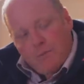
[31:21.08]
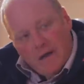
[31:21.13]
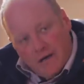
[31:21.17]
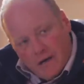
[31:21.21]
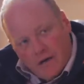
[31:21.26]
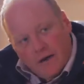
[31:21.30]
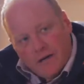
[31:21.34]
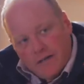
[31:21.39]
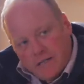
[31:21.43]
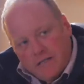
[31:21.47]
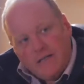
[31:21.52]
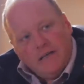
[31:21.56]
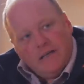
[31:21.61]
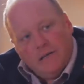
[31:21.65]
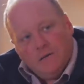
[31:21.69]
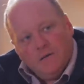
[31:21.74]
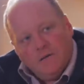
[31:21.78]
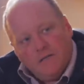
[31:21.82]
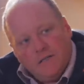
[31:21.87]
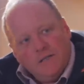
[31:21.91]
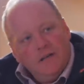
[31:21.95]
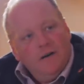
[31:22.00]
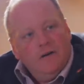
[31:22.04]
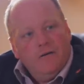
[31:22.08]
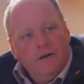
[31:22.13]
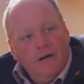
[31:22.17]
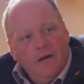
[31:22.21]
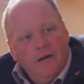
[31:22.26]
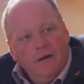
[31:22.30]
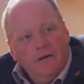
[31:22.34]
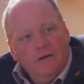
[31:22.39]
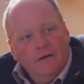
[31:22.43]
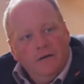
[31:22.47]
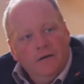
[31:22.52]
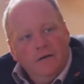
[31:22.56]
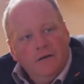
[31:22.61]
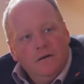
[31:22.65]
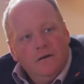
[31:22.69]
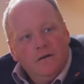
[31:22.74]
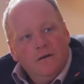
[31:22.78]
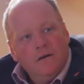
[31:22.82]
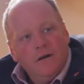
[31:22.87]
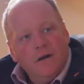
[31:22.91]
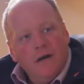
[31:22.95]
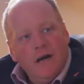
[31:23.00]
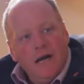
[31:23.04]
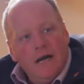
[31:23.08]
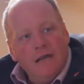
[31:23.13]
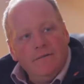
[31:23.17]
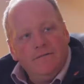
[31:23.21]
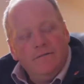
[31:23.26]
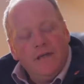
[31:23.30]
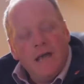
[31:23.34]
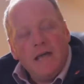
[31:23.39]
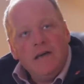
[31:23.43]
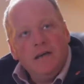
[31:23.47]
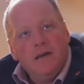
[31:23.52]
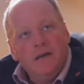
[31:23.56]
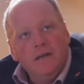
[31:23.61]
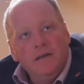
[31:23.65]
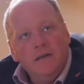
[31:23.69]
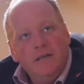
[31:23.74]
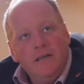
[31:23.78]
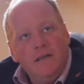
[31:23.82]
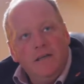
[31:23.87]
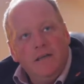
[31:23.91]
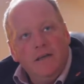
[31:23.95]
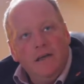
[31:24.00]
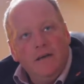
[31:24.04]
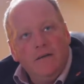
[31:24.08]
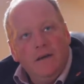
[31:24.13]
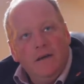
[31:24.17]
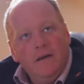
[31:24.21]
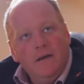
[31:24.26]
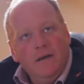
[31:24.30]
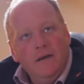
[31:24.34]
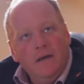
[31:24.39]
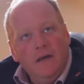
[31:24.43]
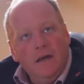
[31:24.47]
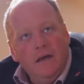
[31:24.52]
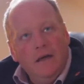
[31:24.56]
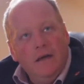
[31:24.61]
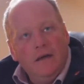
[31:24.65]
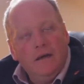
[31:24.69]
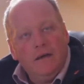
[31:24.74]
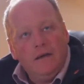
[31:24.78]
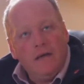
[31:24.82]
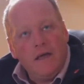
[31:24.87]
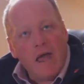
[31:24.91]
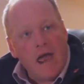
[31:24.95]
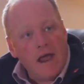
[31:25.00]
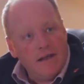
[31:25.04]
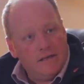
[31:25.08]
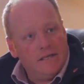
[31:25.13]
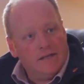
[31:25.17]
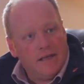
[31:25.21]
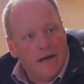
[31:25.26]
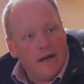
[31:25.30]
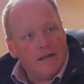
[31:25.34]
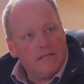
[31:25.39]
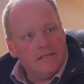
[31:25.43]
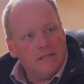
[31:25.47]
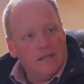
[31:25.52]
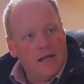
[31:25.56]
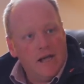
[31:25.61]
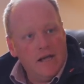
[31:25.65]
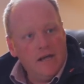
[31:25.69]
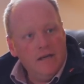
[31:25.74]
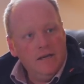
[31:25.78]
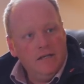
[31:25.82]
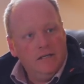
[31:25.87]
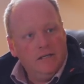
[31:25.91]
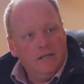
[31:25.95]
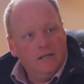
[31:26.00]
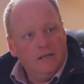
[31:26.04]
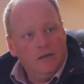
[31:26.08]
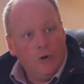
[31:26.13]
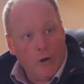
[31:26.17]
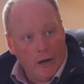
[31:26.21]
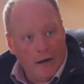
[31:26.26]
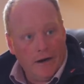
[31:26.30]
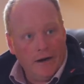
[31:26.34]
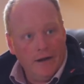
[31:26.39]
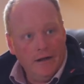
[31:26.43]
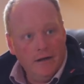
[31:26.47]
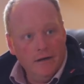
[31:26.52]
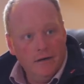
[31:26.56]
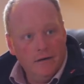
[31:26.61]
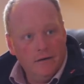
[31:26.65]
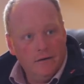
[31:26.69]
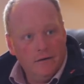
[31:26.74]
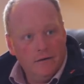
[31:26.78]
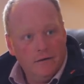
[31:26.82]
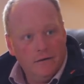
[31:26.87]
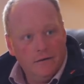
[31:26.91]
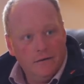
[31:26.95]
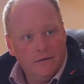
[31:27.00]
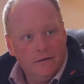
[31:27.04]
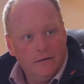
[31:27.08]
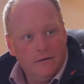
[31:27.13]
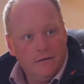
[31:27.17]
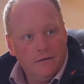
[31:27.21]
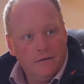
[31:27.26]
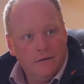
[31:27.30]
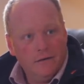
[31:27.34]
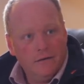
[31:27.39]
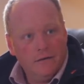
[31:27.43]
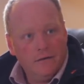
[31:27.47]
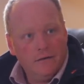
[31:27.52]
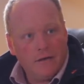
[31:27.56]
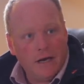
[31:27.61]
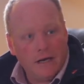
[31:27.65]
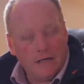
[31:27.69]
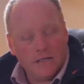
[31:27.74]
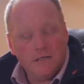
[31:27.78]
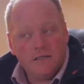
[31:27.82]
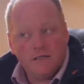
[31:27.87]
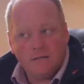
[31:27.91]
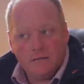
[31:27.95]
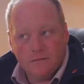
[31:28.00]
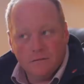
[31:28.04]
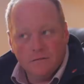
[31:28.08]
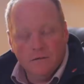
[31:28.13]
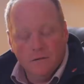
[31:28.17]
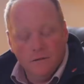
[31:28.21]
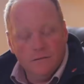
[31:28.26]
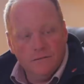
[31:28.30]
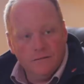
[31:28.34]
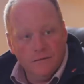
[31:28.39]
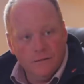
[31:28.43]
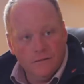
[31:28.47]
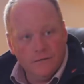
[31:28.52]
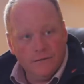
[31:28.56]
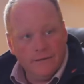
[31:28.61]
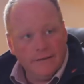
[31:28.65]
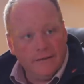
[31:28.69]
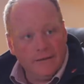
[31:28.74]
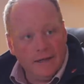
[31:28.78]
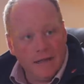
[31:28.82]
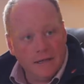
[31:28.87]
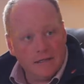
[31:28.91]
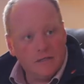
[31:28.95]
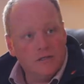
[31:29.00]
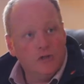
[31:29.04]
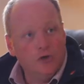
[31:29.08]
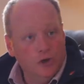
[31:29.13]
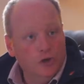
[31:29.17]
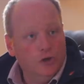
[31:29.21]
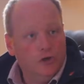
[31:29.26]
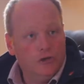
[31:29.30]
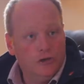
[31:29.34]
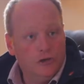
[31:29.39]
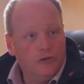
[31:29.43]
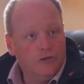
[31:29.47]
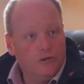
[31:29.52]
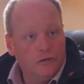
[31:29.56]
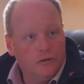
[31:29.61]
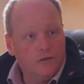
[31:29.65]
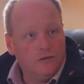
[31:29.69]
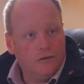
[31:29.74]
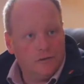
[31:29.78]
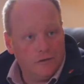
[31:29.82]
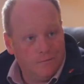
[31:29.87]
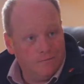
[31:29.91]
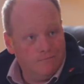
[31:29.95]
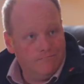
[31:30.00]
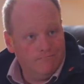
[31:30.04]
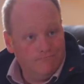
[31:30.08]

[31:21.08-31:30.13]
That would be an ideal scenario, and if they can get to that stage quickly, that's that's good